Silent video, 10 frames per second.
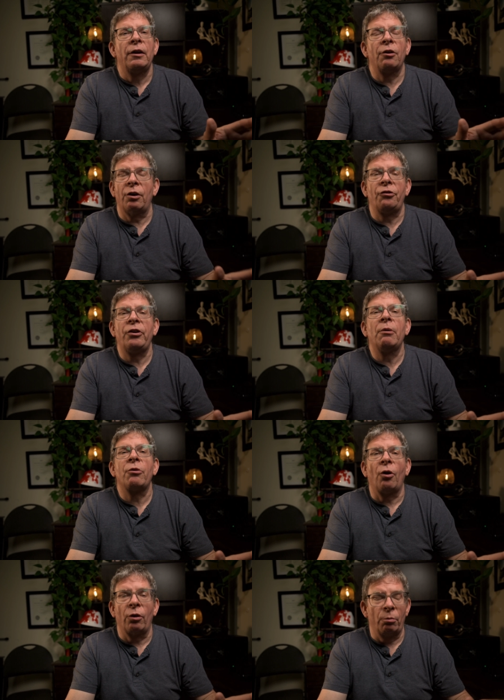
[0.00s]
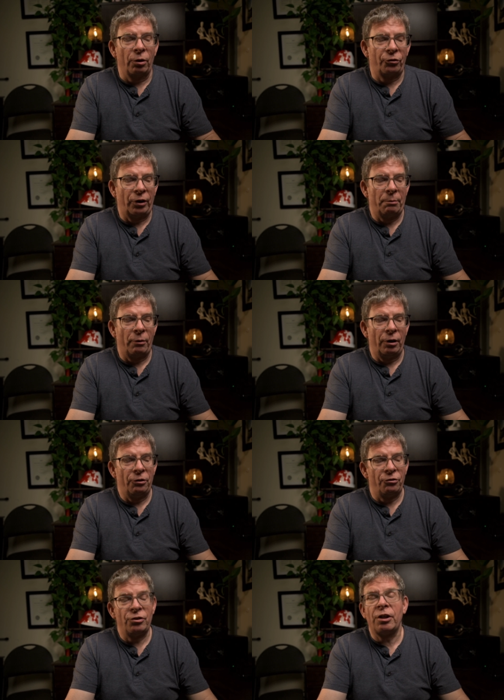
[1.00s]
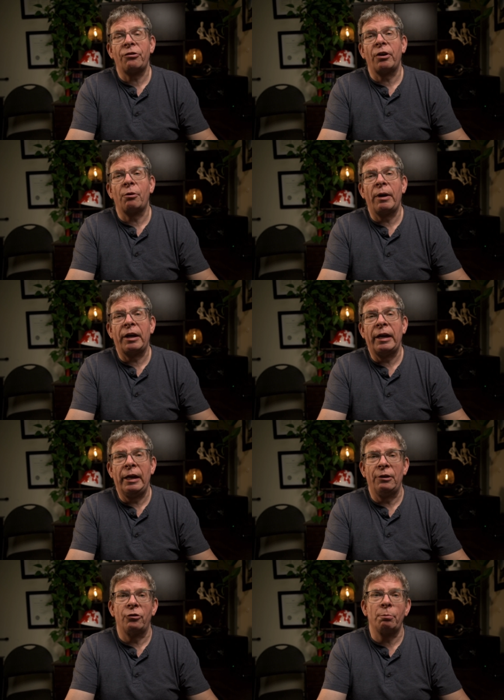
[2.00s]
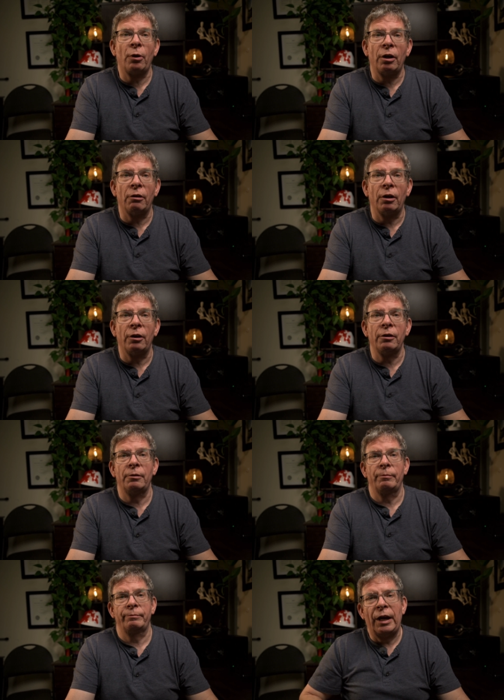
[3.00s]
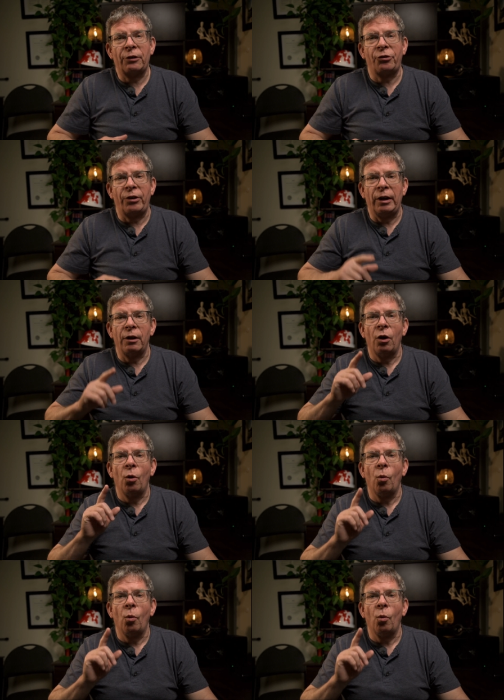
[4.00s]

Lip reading: You're going to see it with all the worksite parties. Just a quick hint. Spoiler alert, the next thing,